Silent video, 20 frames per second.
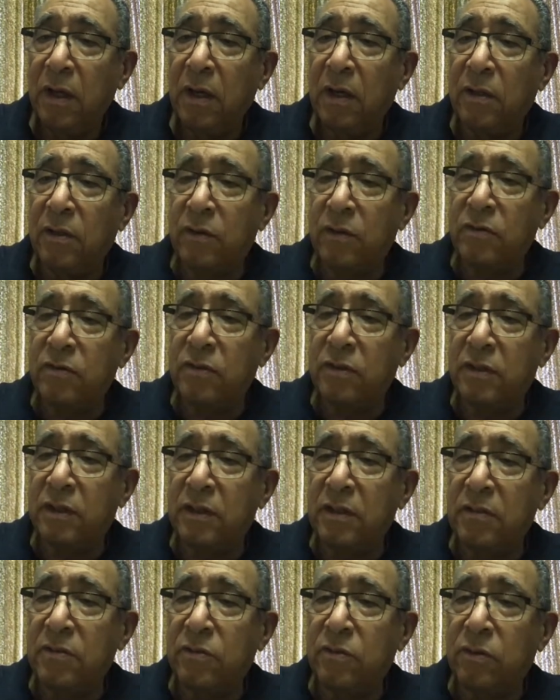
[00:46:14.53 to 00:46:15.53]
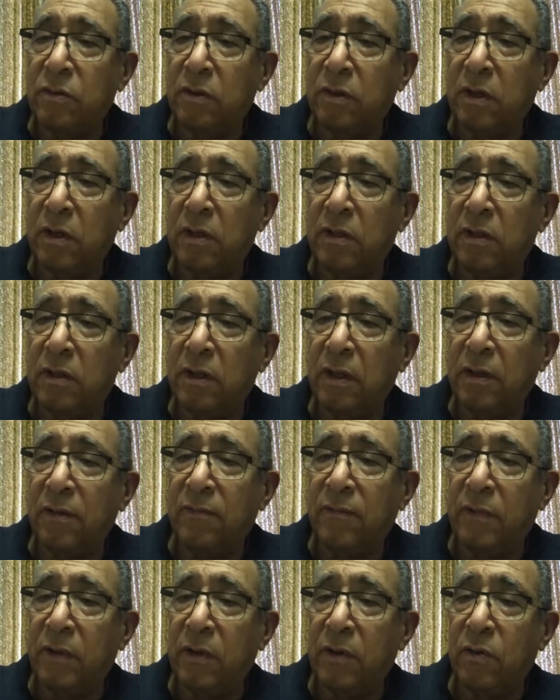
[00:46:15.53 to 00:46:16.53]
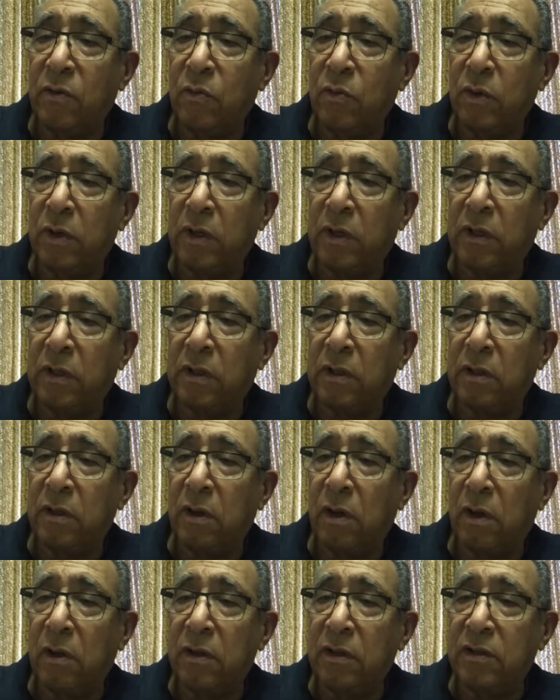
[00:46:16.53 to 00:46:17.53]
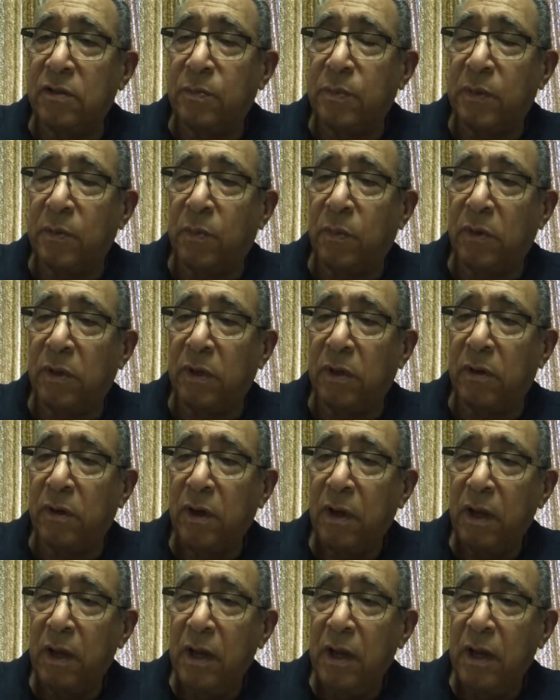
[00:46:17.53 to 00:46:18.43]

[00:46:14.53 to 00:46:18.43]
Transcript: And there's Caesar and David and Rick and all these people here.